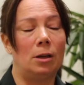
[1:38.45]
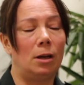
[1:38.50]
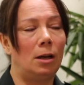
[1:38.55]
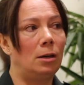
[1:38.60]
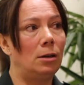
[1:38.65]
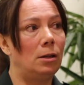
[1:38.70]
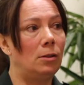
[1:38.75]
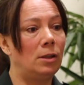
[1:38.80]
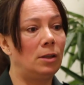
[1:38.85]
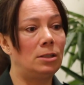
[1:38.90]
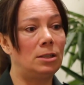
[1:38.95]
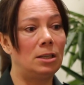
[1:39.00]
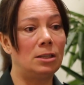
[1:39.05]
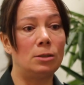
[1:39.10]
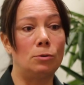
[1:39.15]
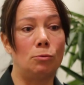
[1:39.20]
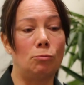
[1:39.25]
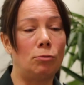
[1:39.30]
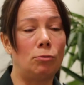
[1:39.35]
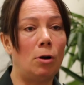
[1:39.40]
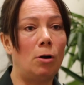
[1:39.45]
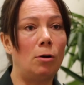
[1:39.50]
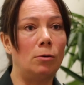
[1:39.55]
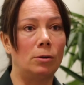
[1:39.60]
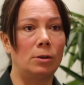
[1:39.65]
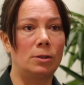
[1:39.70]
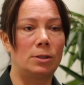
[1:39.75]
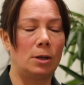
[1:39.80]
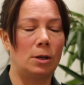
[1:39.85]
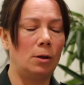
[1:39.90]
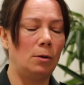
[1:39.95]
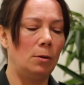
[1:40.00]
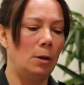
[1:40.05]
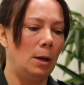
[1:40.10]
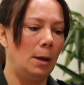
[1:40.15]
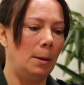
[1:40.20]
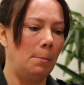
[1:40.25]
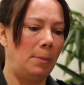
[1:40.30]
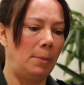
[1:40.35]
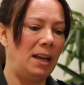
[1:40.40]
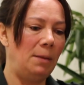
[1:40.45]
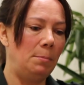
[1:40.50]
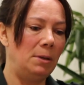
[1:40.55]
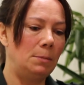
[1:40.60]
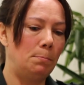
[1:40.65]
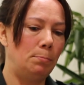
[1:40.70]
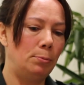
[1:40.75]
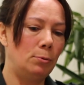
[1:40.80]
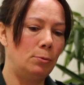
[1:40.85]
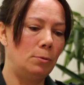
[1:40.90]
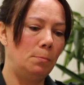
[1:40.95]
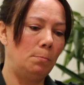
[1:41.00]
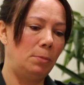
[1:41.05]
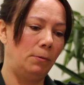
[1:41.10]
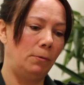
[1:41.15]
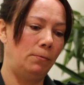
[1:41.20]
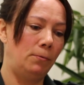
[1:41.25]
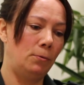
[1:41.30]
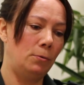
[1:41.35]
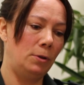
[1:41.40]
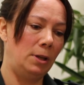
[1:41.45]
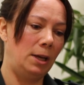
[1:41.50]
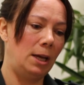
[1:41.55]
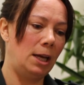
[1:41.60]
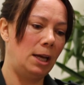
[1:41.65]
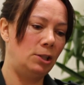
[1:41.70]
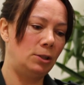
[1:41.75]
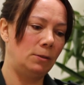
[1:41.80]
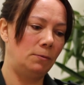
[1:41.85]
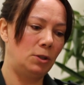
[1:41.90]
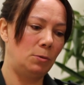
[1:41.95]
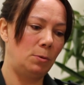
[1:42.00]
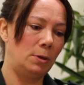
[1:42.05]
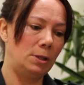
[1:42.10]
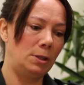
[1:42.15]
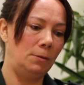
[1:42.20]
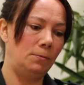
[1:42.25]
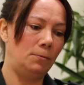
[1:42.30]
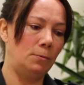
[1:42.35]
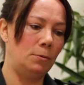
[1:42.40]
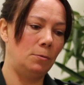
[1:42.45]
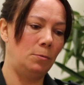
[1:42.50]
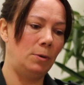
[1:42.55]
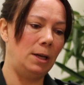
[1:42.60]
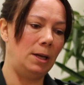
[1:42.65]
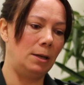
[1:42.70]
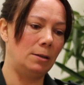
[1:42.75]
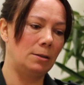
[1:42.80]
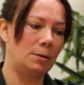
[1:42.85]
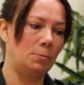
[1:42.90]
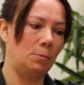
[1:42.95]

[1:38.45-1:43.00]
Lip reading: and this isn't wrong, so babies born before the age of 24 weeks,